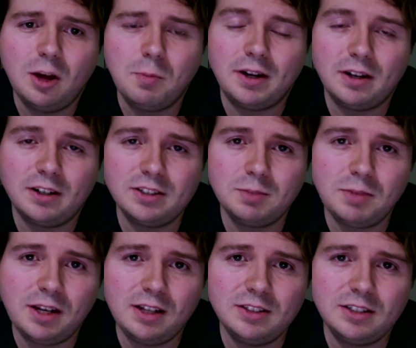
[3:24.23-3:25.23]
But it also
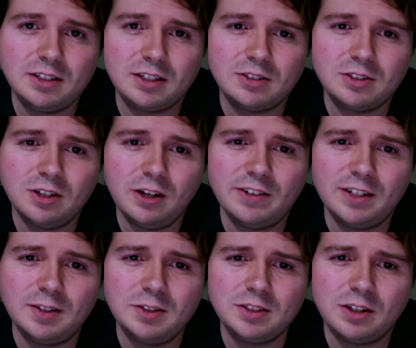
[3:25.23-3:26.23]
means that the
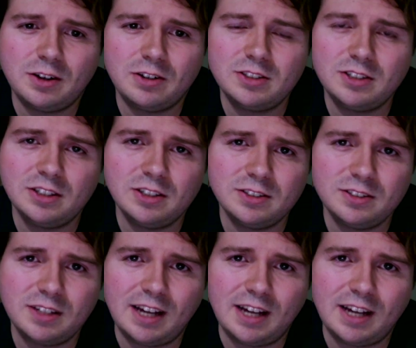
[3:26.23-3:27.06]
Conservatives are still